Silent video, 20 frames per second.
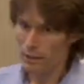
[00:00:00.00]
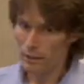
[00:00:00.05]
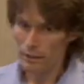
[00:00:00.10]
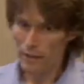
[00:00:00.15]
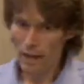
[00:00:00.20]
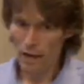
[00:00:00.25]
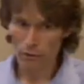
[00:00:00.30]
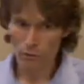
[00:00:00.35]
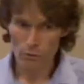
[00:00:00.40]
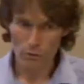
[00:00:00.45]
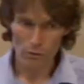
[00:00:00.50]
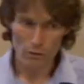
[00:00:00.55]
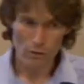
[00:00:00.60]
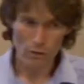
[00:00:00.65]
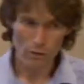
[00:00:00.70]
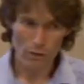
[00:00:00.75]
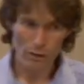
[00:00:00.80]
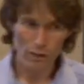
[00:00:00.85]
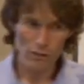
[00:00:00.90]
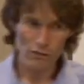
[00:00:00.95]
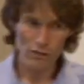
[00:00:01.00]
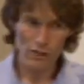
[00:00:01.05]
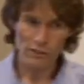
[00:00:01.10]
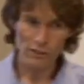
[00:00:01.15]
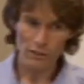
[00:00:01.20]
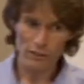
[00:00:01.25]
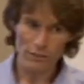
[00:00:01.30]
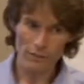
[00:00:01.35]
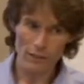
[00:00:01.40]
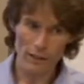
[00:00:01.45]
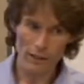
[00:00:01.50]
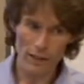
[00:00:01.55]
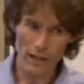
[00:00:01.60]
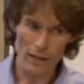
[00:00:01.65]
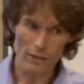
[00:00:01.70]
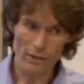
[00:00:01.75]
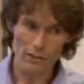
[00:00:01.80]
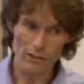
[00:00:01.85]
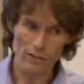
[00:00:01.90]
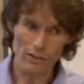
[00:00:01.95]
Now, the interesting thing
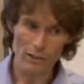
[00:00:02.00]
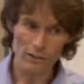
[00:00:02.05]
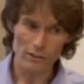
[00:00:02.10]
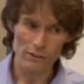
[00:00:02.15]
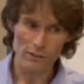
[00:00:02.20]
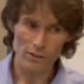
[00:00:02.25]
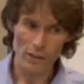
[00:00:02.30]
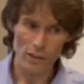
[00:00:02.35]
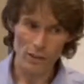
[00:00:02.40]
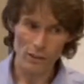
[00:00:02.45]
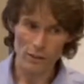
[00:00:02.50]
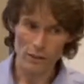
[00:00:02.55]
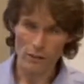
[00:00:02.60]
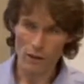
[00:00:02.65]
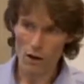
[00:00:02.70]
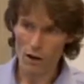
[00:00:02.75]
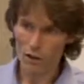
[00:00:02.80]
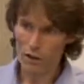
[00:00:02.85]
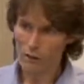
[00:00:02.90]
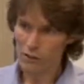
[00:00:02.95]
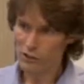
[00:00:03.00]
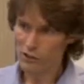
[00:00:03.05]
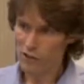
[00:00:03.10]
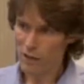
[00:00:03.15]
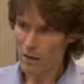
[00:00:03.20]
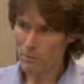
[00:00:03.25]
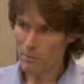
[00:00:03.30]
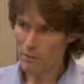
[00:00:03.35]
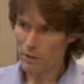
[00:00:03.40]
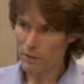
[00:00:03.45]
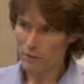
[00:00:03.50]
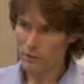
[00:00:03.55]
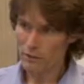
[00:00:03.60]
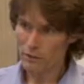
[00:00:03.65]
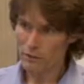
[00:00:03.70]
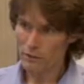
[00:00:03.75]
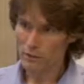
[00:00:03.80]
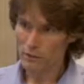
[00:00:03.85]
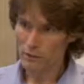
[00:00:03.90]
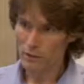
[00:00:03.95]
here is that the Nanaka is
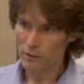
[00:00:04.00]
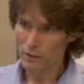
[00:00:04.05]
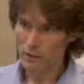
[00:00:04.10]
Japanese.